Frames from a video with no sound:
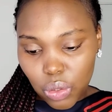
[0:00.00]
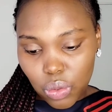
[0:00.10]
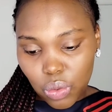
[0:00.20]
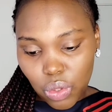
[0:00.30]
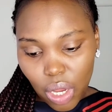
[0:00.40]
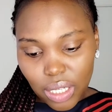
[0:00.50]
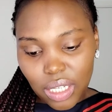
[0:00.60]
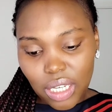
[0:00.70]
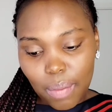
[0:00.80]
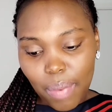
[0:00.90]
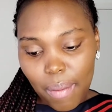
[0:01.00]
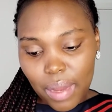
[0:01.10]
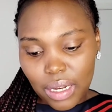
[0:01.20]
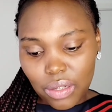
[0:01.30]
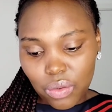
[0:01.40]
You do not need a
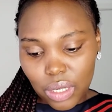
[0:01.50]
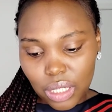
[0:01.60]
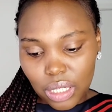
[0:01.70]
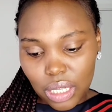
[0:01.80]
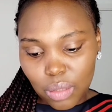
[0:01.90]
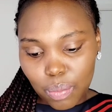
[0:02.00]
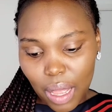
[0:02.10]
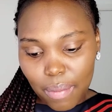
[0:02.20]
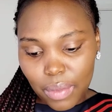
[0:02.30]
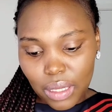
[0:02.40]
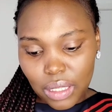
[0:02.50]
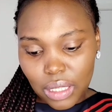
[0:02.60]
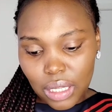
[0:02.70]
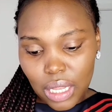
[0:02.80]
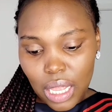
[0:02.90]
permanent residence
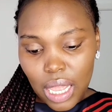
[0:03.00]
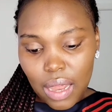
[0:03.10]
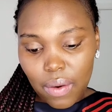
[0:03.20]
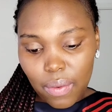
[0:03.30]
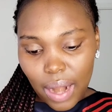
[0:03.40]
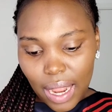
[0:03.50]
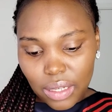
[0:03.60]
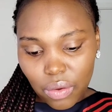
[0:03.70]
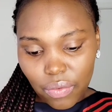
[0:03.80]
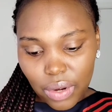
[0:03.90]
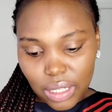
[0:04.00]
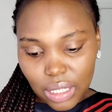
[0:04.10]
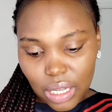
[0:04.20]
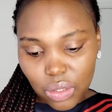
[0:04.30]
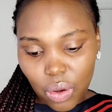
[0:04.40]
permit, right of
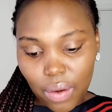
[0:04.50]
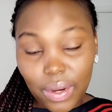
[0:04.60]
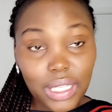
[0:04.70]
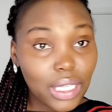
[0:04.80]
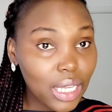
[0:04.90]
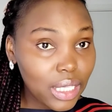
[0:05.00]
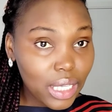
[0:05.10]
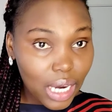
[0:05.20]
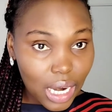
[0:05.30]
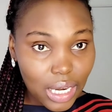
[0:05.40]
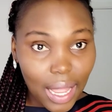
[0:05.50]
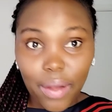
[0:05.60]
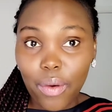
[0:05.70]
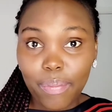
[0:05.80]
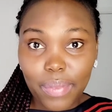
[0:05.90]
residence, or a residence card. I
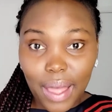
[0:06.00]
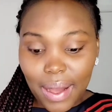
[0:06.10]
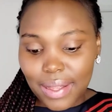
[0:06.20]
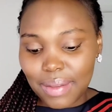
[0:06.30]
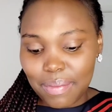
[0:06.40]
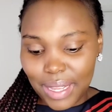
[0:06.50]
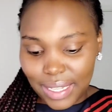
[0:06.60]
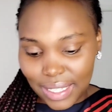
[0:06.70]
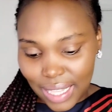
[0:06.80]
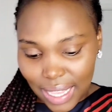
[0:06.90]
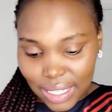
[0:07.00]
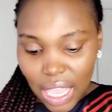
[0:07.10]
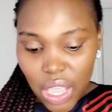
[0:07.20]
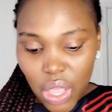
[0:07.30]
hope that makes sense.